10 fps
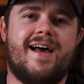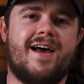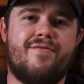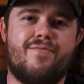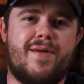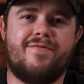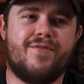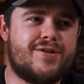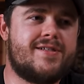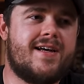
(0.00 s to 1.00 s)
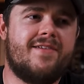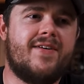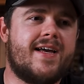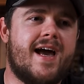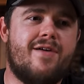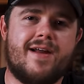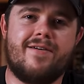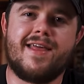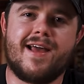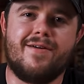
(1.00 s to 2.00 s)
I've my first knife I got when
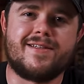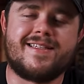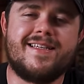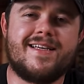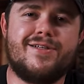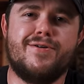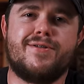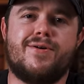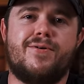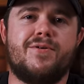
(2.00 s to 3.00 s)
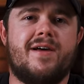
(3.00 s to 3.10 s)
I think I was six years old.